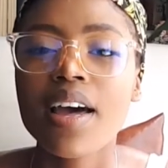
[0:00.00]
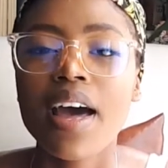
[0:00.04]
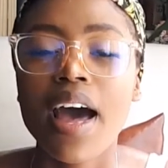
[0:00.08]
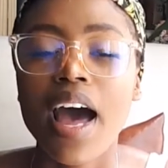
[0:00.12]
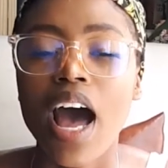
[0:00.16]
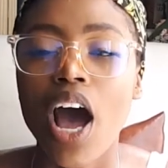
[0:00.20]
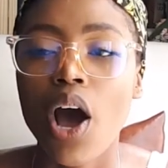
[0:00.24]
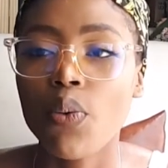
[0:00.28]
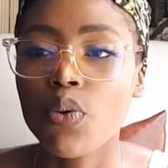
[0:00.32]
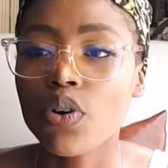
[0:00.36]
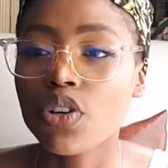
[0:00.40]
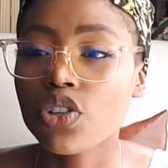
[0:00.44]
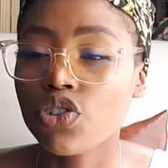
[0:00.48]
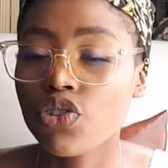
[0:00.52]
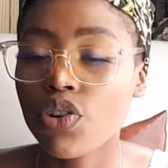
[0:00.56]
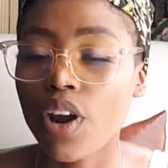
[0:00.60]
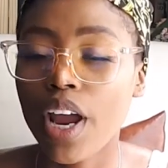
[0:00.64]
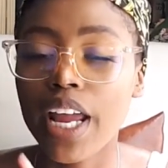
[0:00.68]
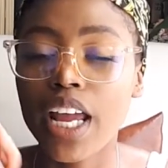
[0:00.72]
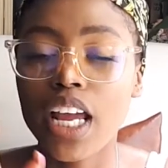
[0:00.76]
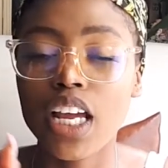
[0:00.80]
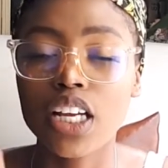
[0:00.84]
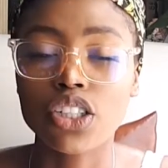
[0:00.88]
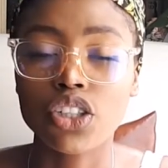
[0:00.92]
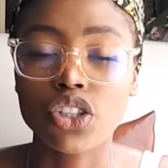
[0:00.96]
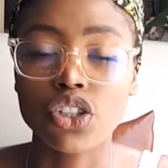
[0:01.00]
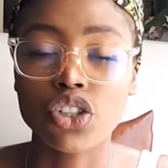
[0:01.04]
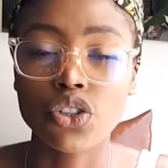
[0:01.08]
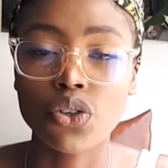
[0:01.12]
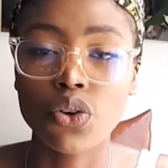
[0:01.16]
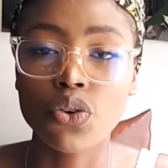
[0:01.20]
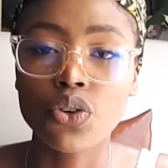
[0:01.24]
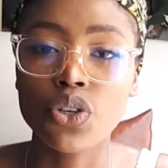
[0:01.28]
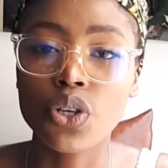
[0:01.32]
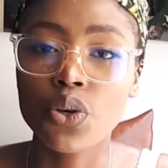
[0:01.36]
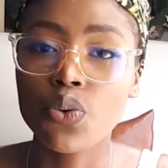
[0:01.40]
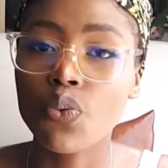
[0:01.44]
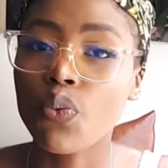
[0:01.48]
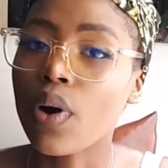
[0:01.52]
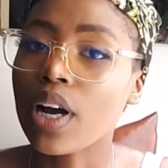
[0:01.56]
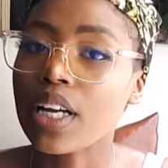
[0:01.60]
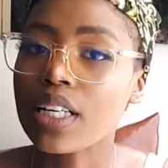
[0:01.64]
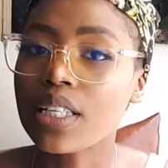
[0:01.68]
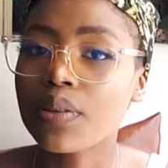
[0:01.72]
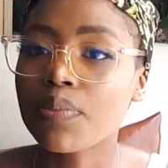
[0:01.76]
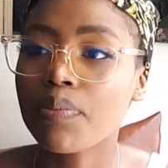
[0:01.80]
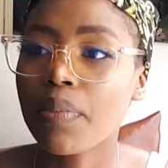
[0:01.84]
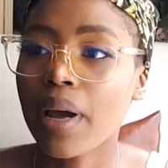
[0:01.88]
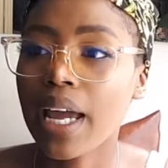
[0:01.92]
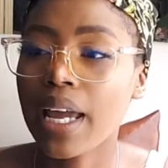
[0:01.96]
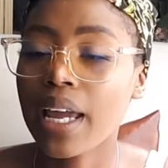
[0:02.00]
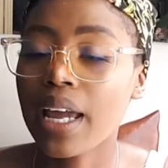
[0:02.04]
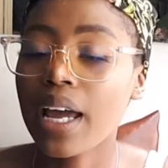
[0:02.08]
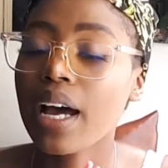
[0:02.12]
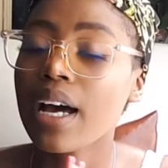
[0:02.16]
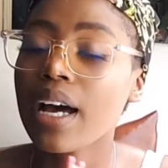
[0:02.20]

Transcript: I will try and show you what my